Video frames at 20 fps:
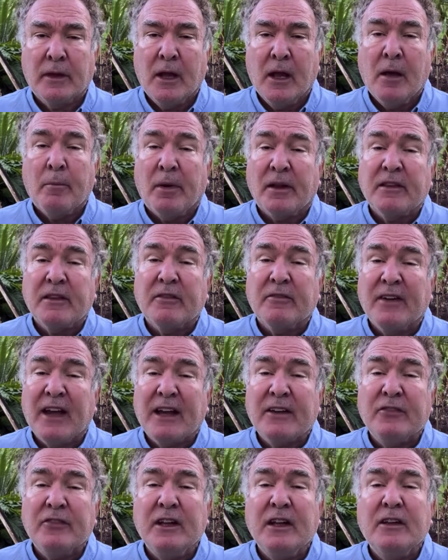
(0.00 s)
But the
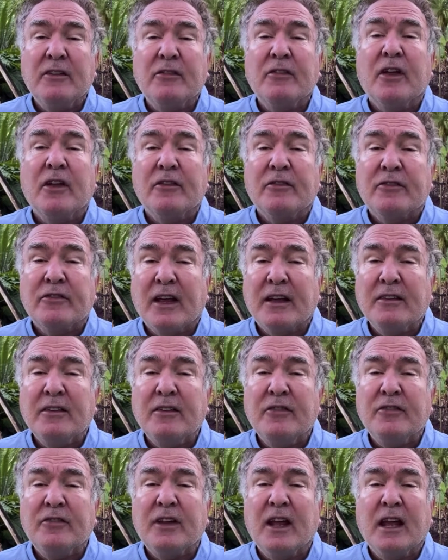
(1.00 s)
vaccines set the
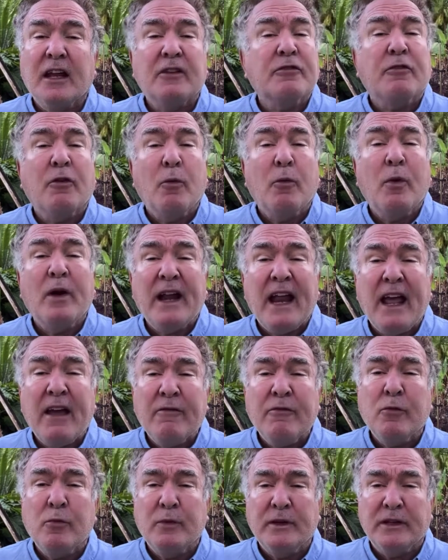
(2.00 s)
stage for
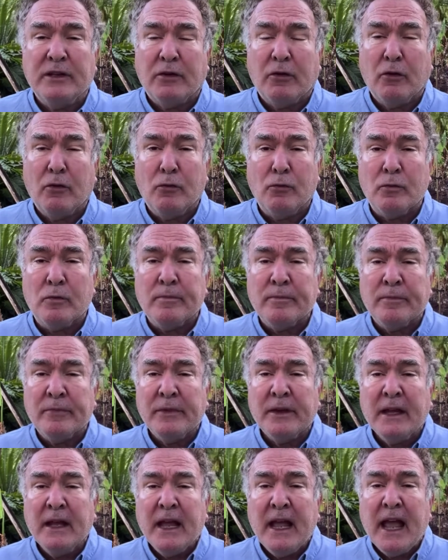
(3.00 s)
whatever we do.
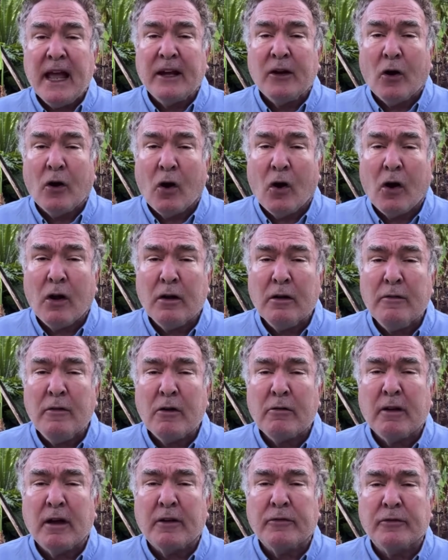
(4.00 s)
And all of
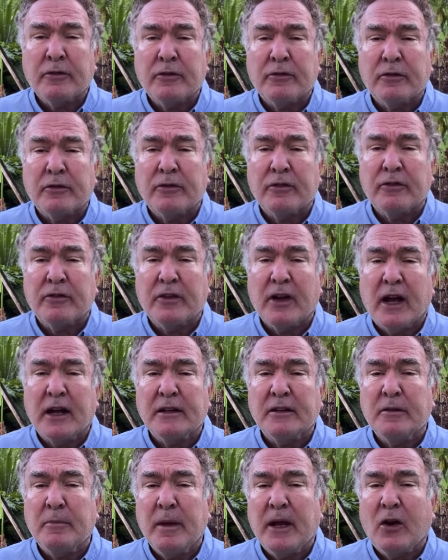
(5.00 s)
our efforts are designed
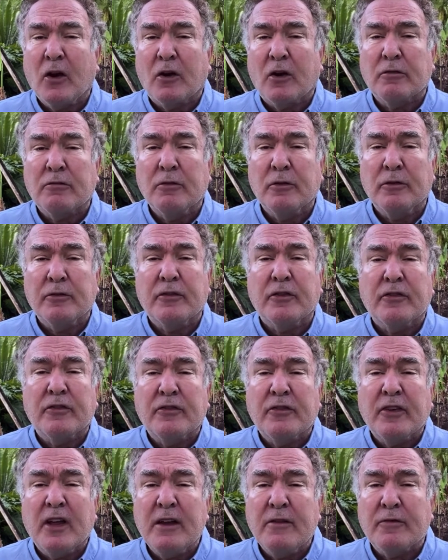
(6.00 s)
to make our cruises
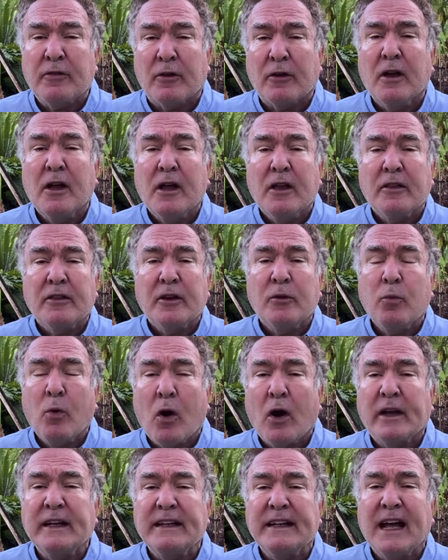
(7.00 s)
safer than
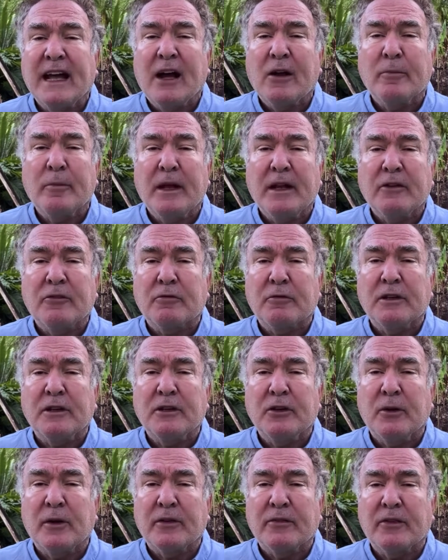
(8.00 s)
walking down Main Street,
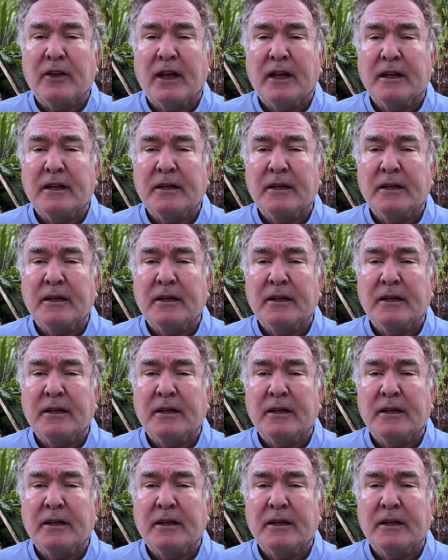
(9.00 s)
USA.